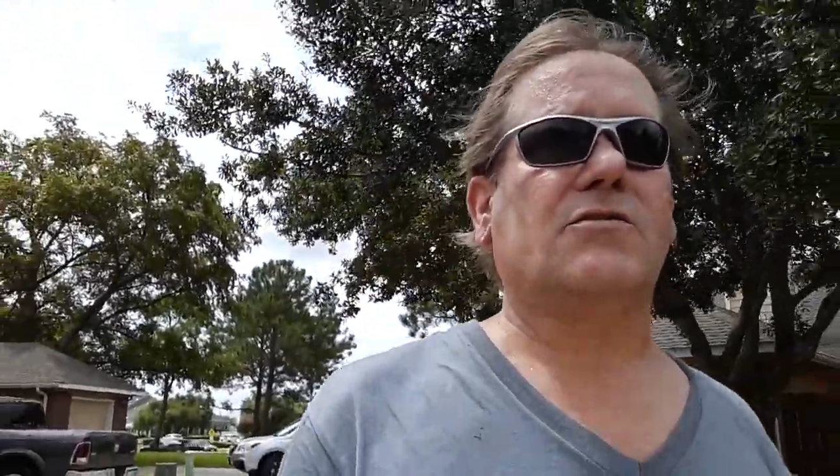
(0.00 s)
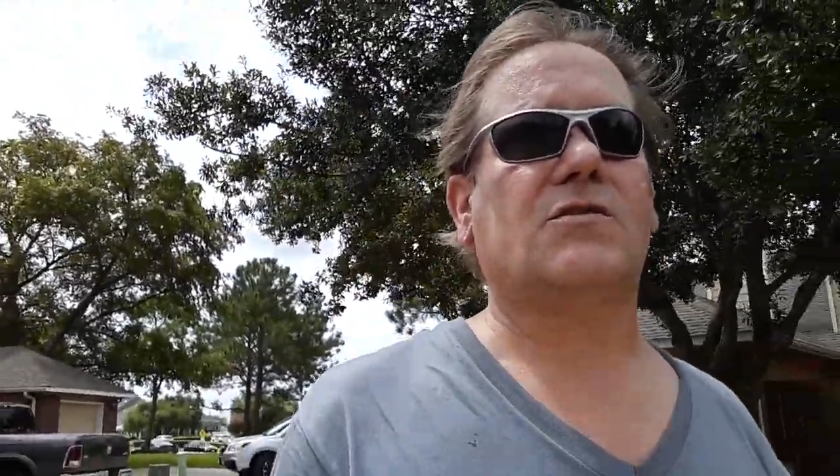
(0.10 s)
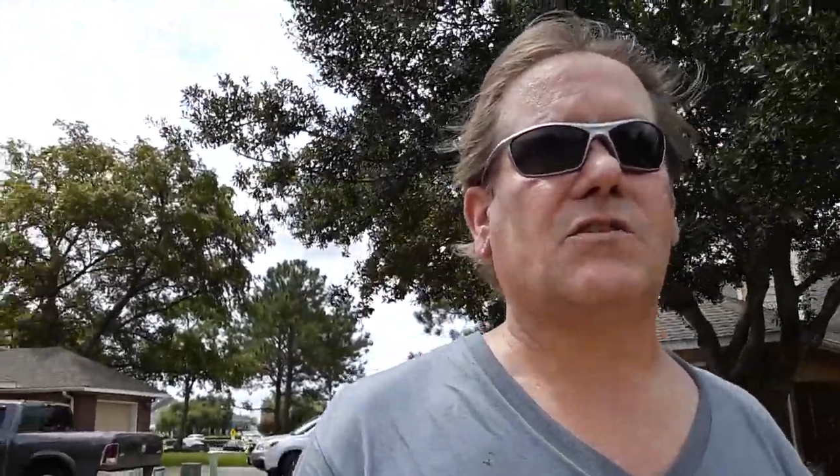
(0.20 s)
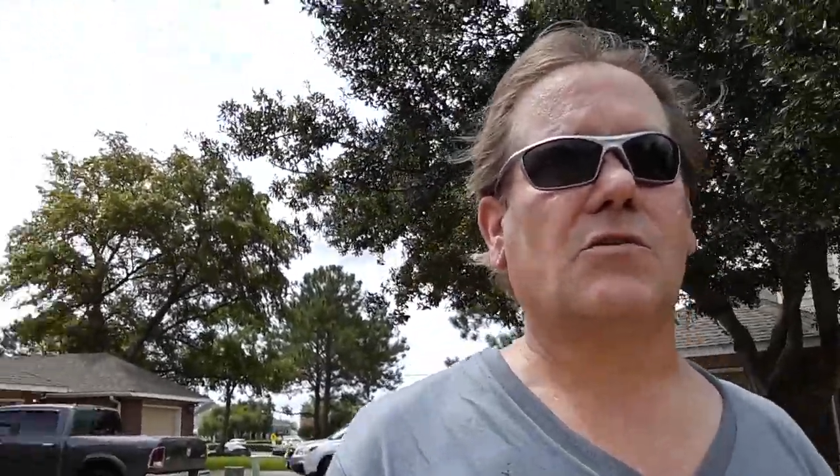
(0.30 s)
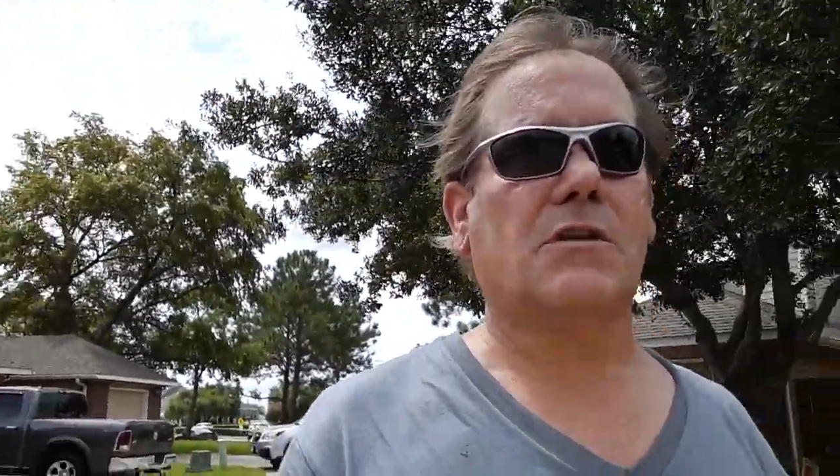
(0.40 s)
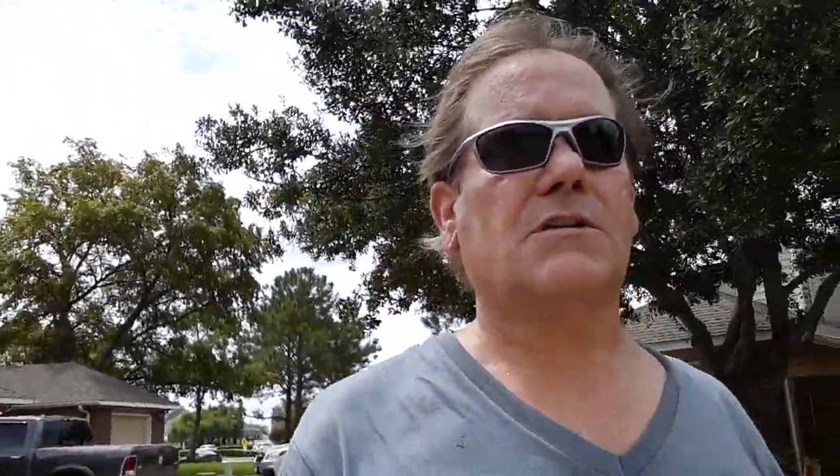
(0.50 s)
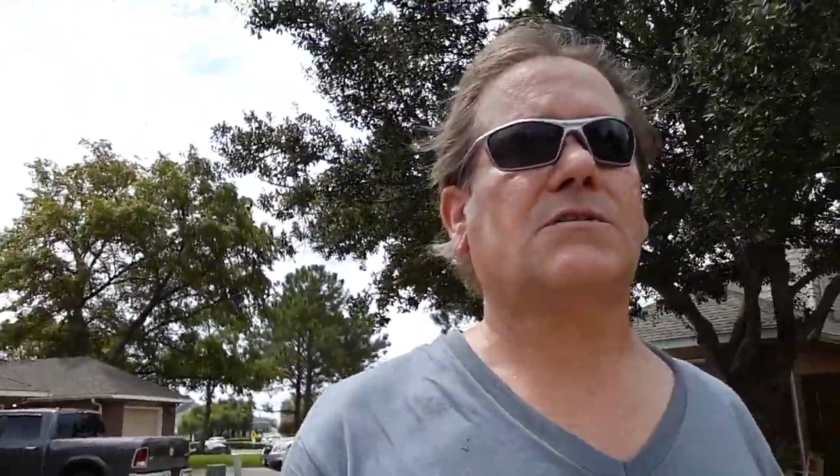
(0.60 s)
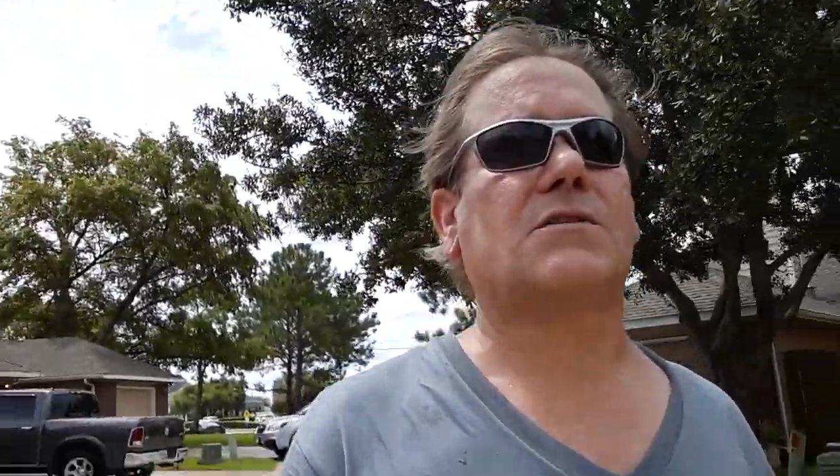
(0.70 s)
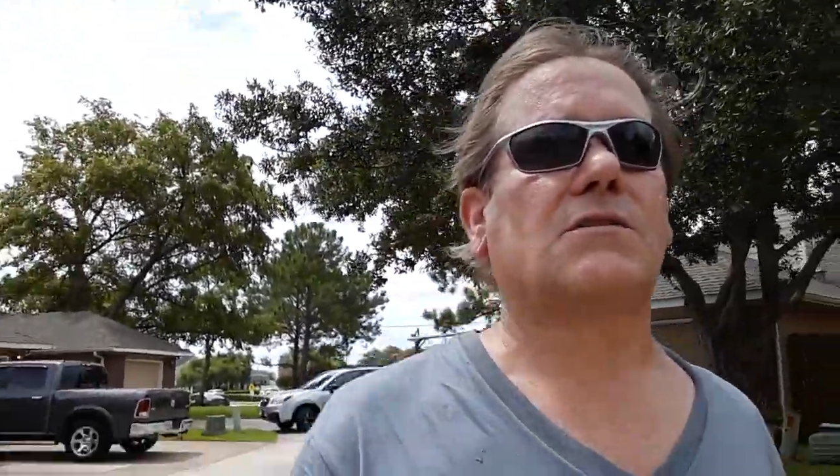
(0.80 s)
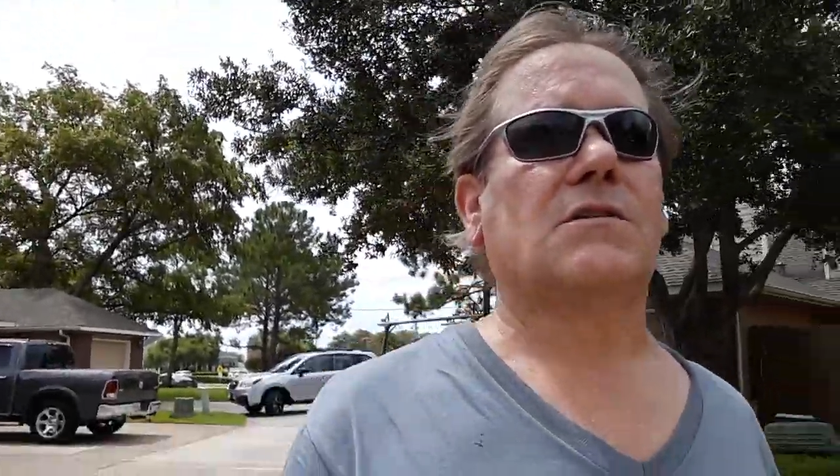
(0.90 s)

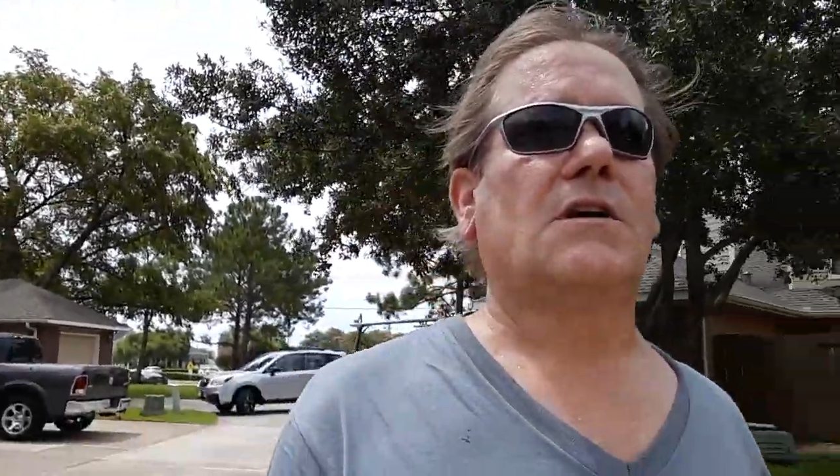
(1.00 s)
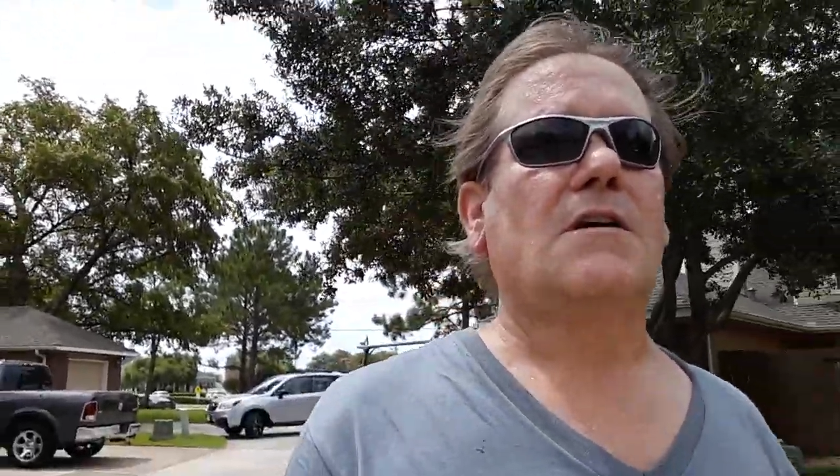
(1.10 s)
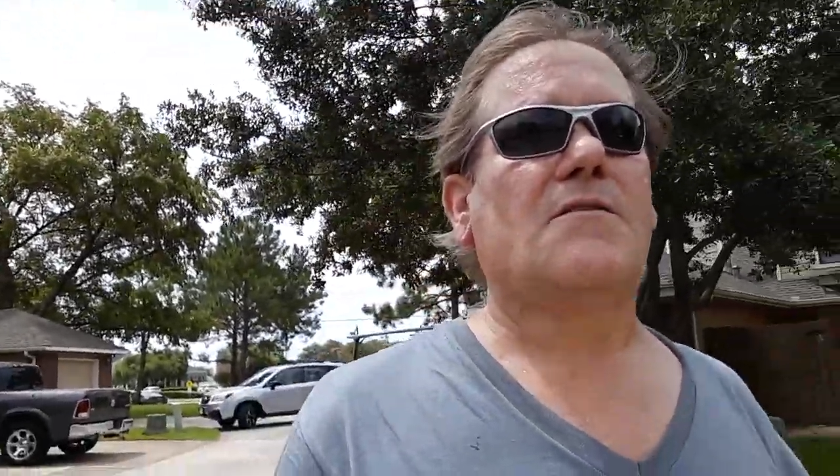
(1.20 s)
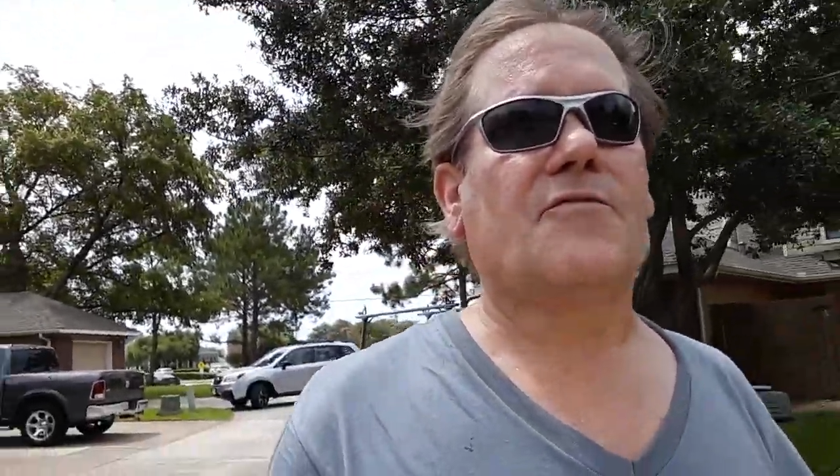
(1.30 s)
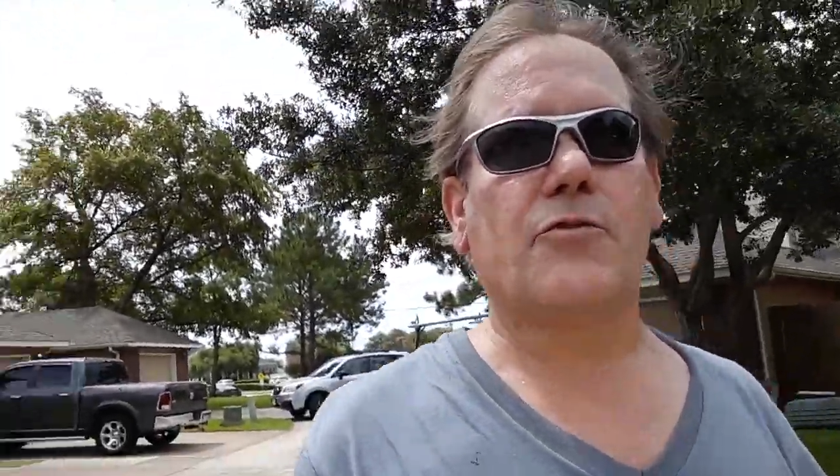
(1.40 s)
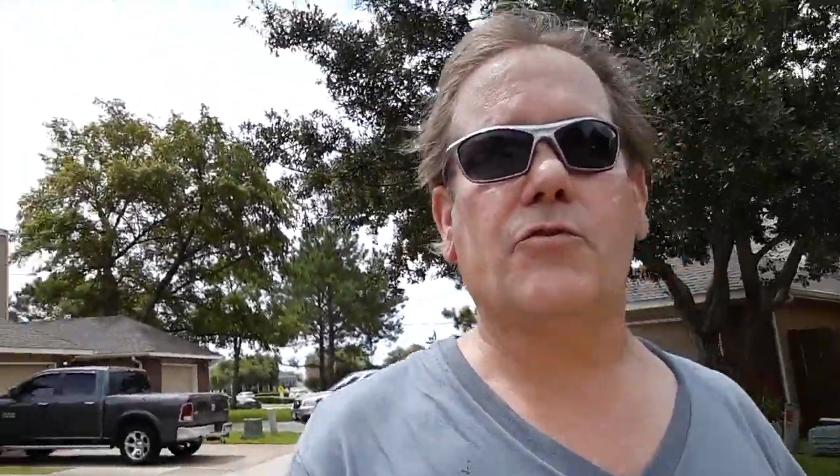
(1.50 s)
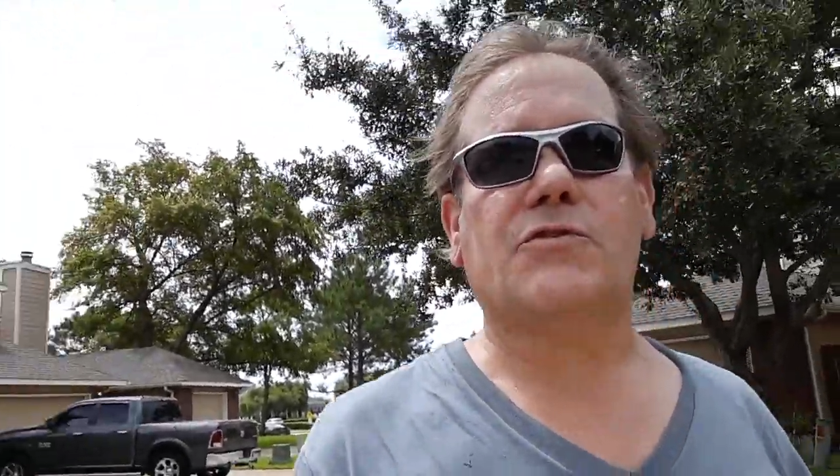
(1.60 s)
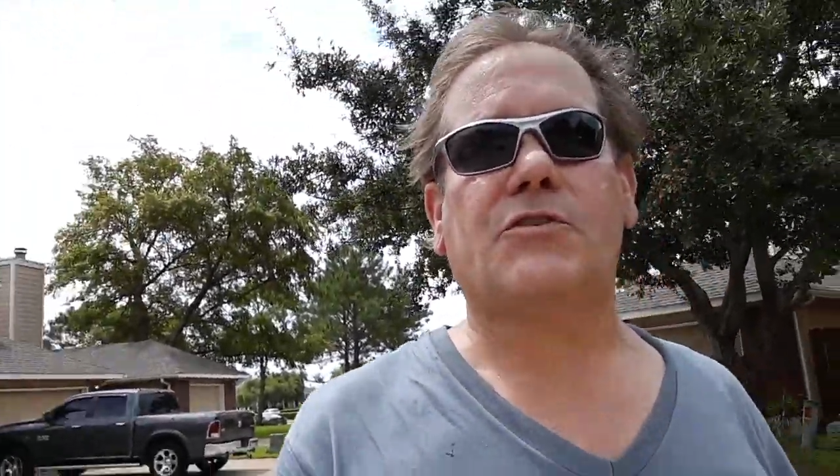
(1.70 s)
sodas, fruits.